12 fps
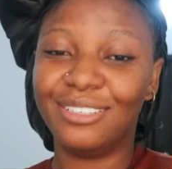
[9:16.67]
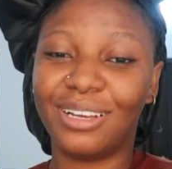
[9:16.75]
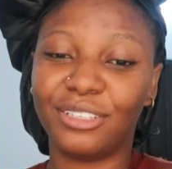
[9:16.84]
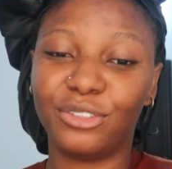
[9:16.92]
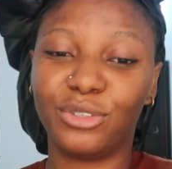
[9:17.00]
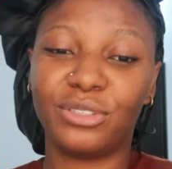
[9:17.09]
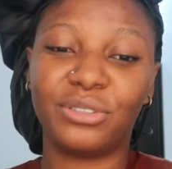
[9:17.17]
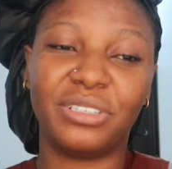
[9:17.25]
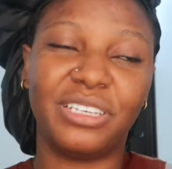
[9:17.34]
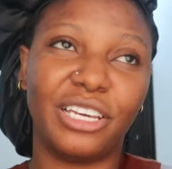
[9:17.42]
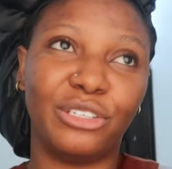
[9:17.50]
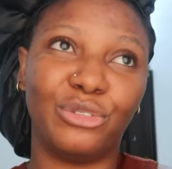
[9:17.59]
So I just want to
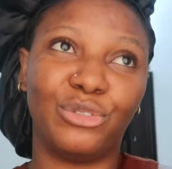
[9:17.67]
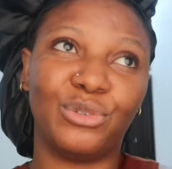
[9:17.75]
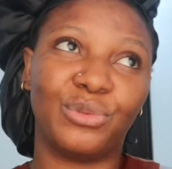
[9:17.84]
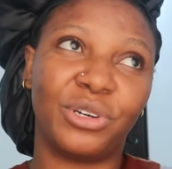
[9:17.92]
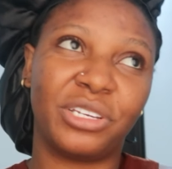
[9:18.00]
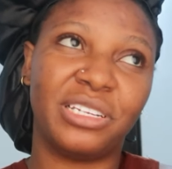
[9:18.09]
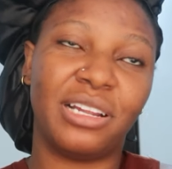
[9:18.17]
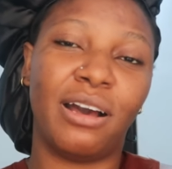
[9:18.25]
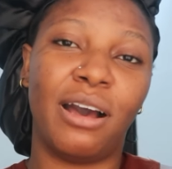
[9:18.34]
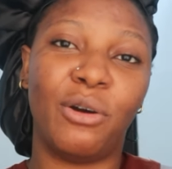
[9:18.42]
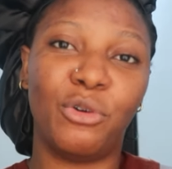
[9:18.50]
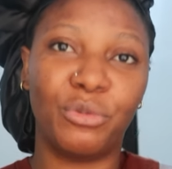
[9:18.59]
get used to working
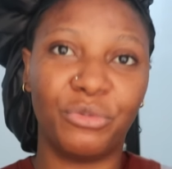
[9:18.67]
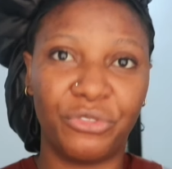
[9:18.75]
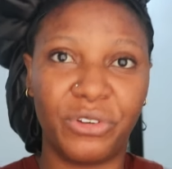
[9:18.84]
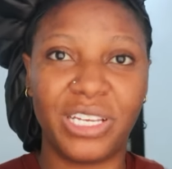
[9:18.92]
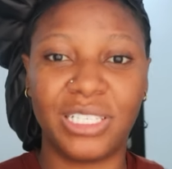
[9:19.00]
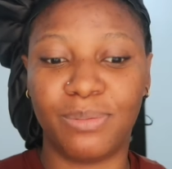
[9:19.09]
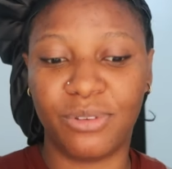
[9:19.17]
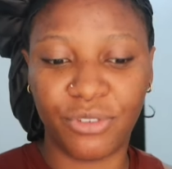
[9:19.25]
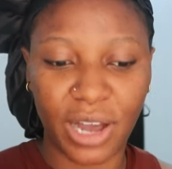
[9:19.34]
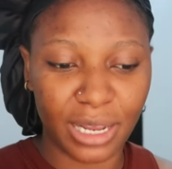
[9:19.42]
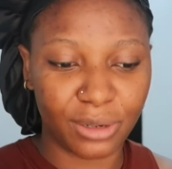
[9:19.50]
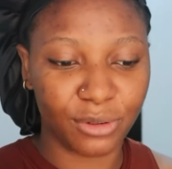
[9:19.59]
out at home first
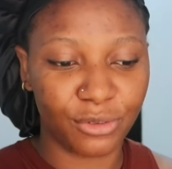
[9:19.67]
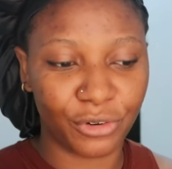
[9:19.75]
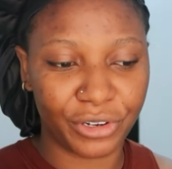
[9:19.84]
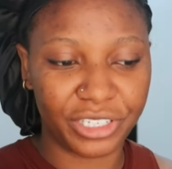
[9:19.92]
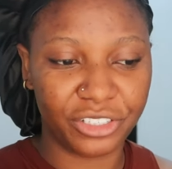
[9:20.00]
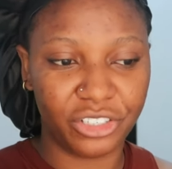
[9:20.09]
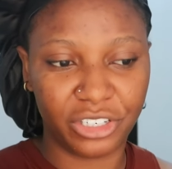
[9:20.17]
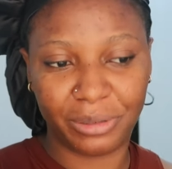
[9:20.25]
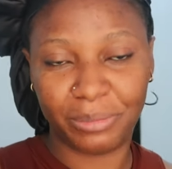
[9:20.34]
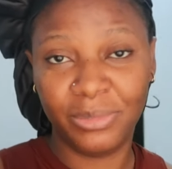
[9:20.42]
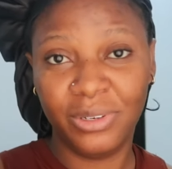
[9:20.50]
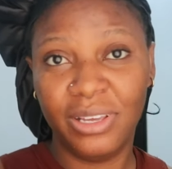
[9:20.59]
before I look for a
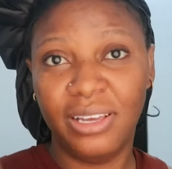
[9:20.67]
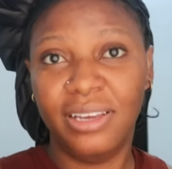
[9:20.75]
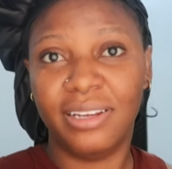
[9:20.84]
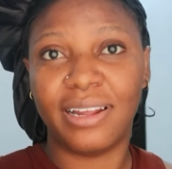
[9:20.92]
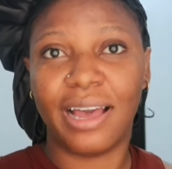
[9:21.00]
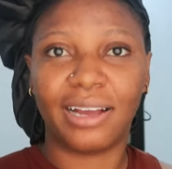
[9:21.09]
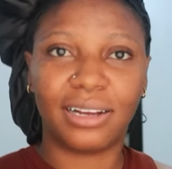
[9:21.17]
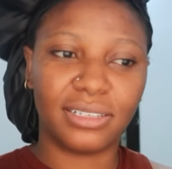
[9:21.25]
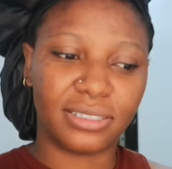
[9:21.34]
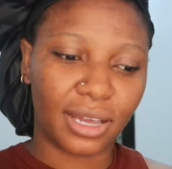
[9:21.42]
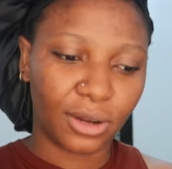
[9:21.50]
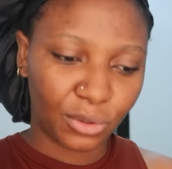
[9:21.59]
gym that I
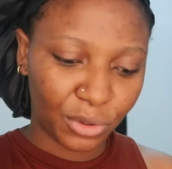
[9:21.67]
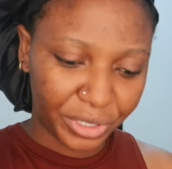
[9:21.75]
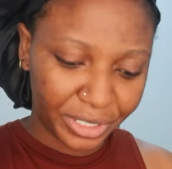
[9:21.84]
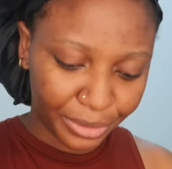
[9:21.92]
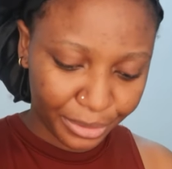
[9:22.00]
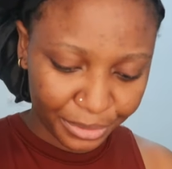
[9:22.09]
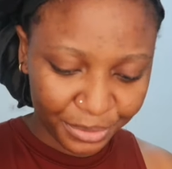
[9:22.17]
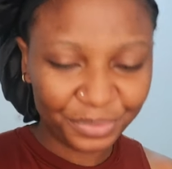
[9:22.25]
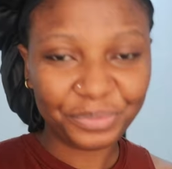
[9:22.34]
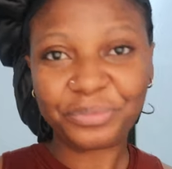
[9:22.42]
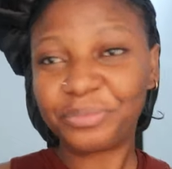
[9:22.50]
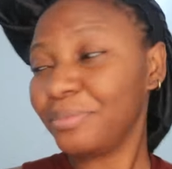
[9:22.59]
can start going
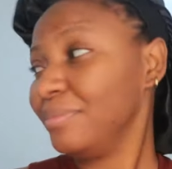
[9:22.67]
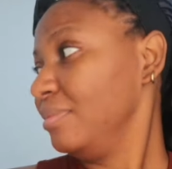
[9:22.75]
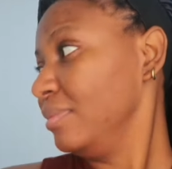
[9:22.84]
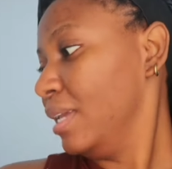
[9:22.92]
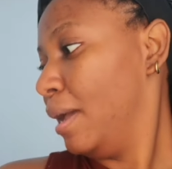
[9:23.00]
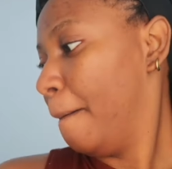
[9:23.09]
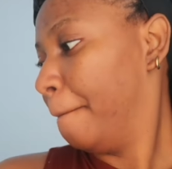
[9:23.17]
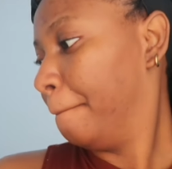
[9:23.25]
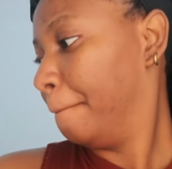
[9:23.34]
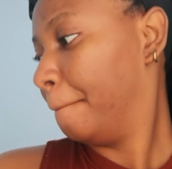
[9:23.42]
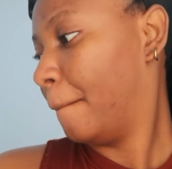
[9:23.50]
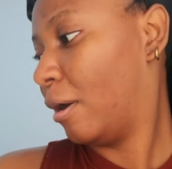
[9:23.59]
to.
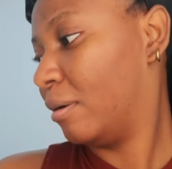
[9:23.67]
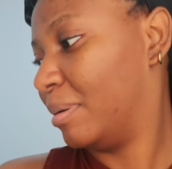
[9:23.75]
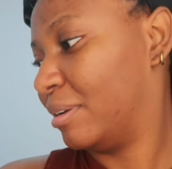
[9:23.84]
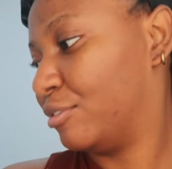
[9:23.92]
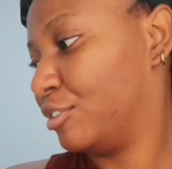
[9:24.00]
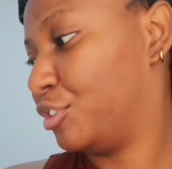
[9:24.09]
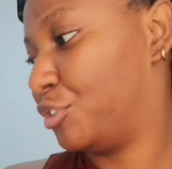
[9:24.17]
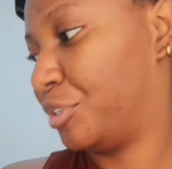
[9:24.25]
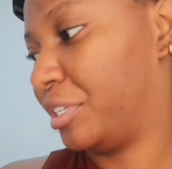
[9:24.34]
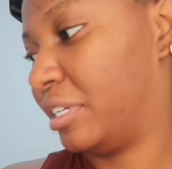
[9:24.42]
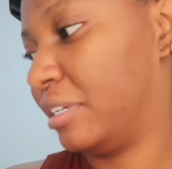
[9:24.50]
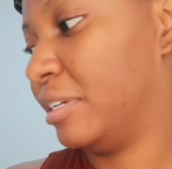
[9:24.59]
Oh, my phone is
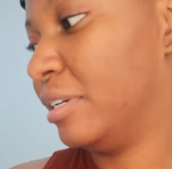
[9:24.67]
ringing.